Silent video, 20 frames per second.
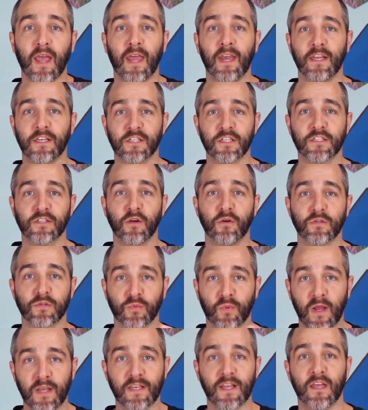and it just goes
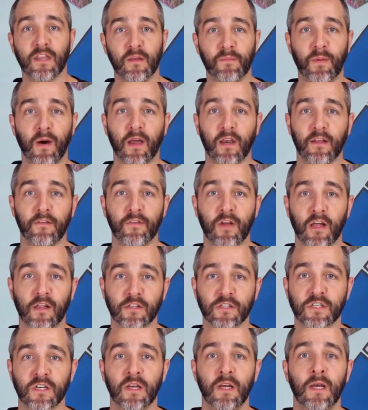right down the body of
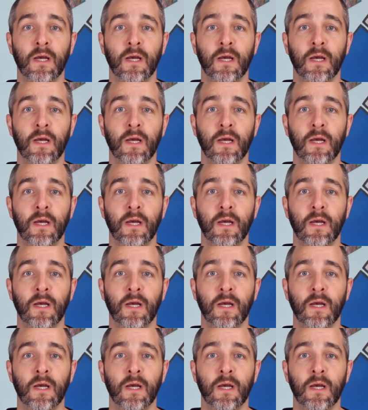knowledge.